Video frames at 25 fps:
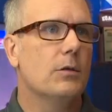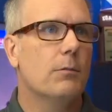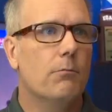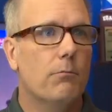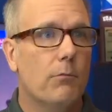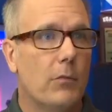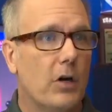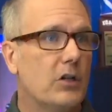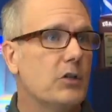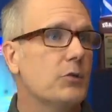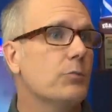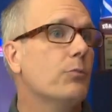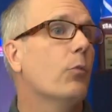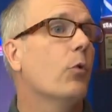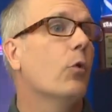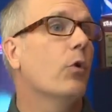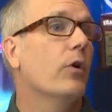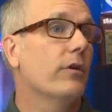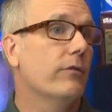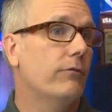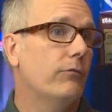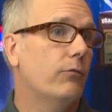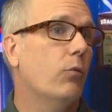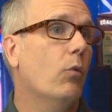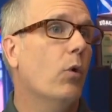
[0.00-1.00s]
much more
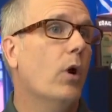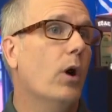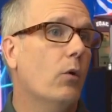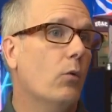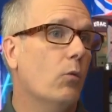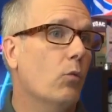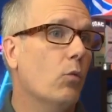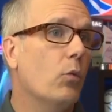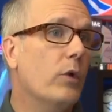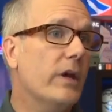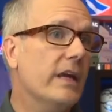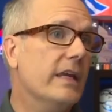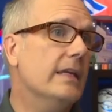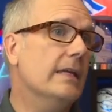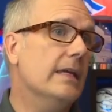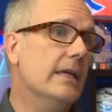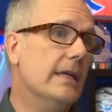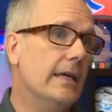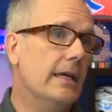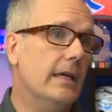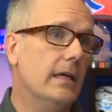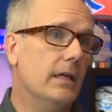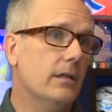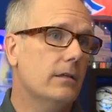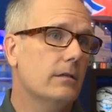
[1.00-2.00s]
of what we
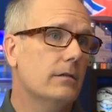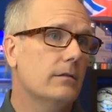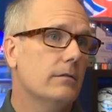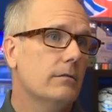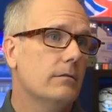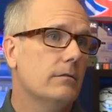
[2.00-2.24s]
need